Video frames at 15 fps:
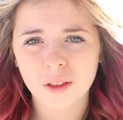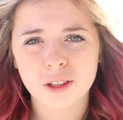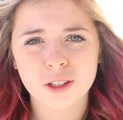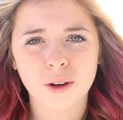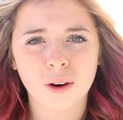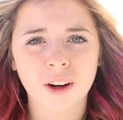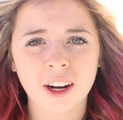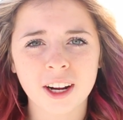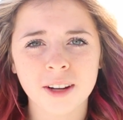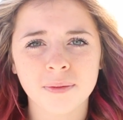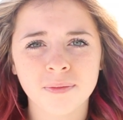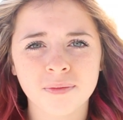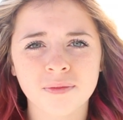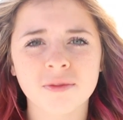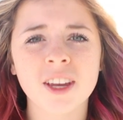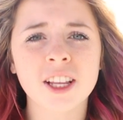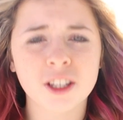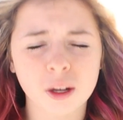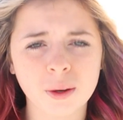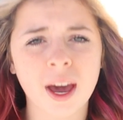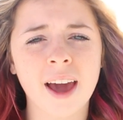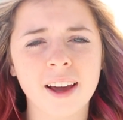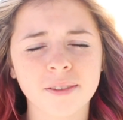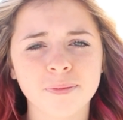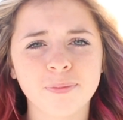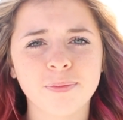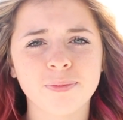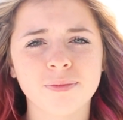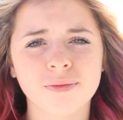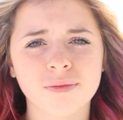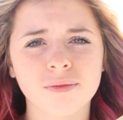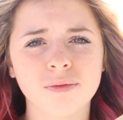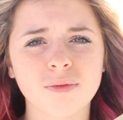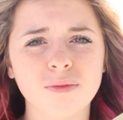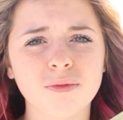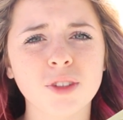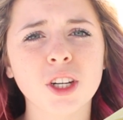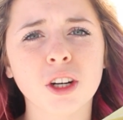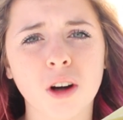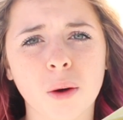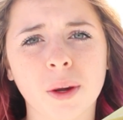of the story, it's okay. You're